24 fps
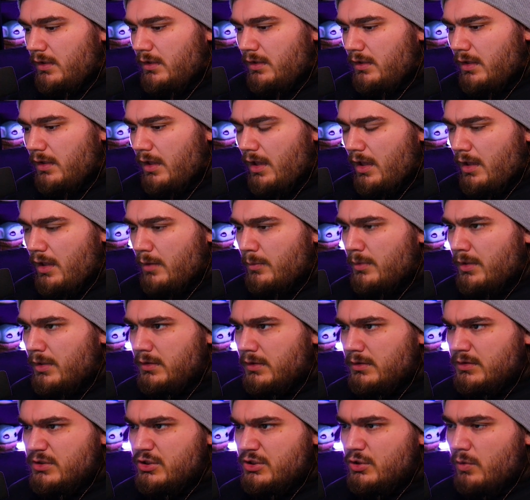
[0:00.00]

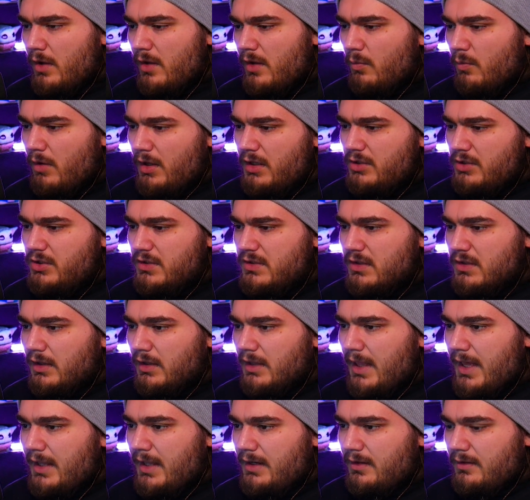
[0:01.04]
Do I want to just
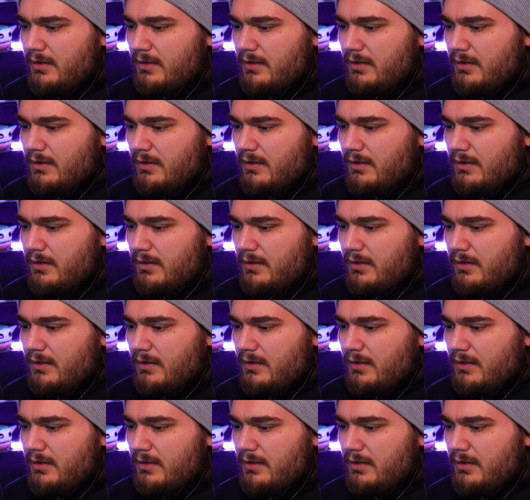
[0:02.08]
let...